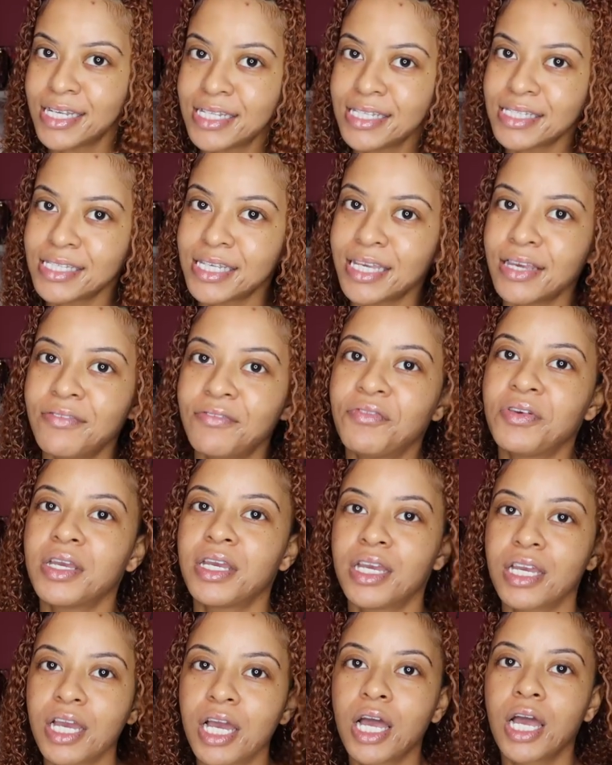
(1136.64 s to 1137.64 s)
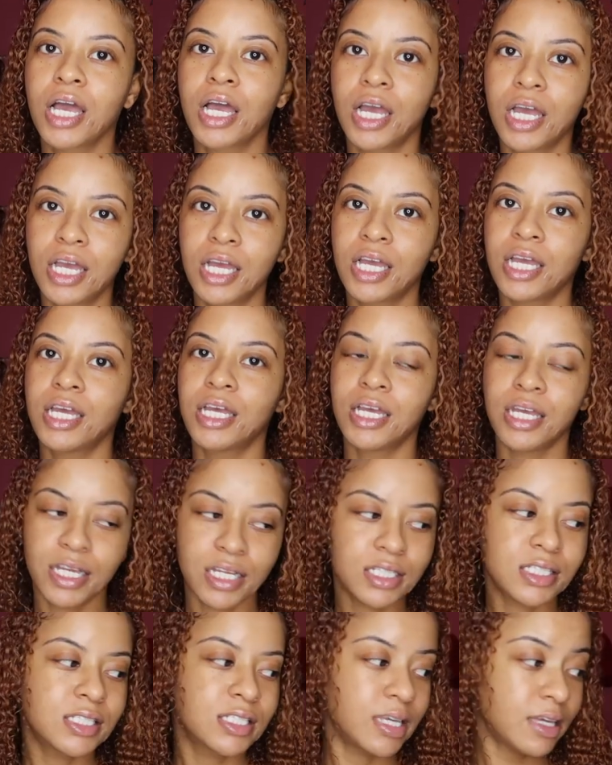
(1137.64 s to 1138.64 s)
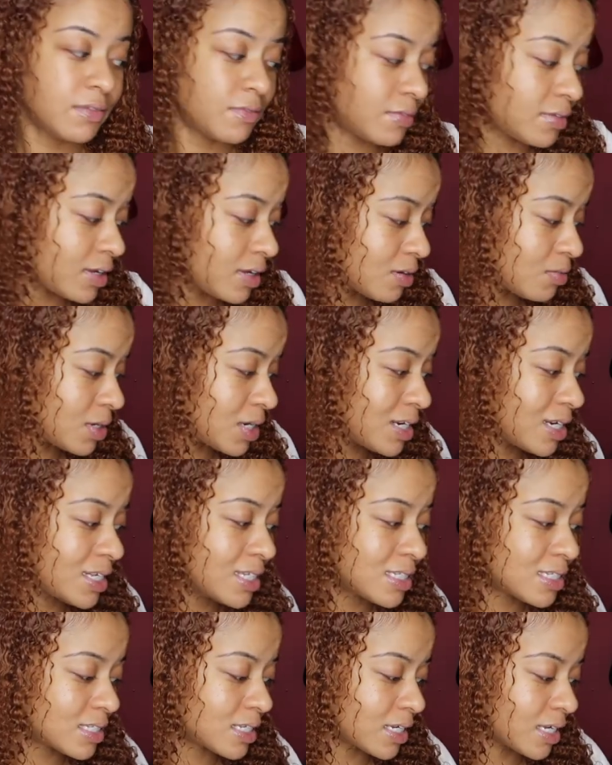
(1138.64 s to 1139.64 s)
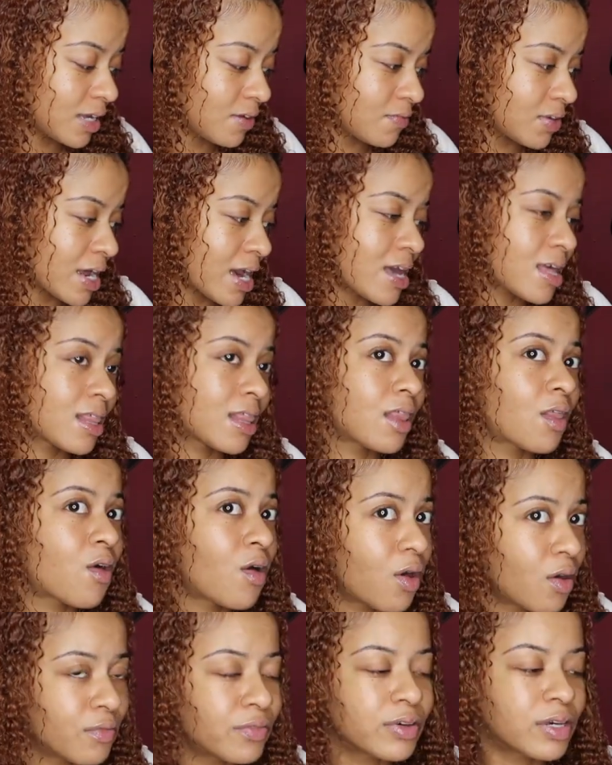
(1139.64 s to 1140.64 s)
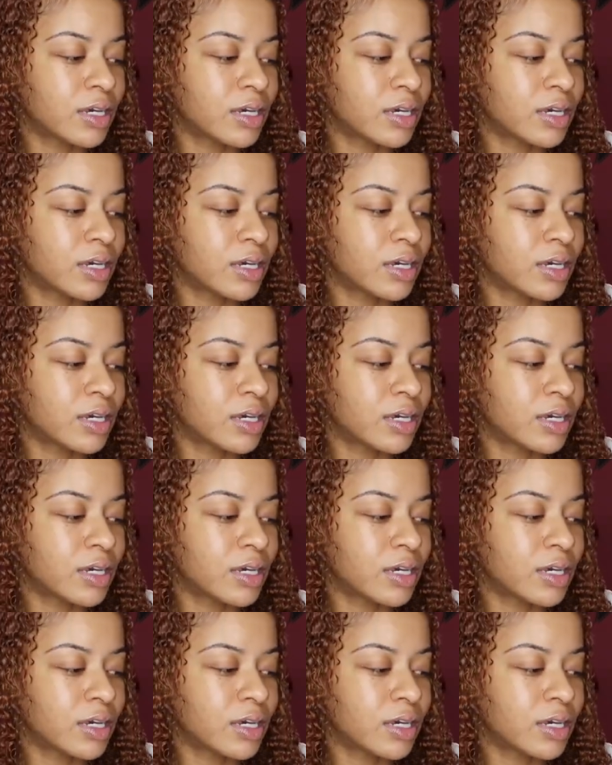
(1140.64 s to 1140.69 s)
It's giving what it needs to give, and I love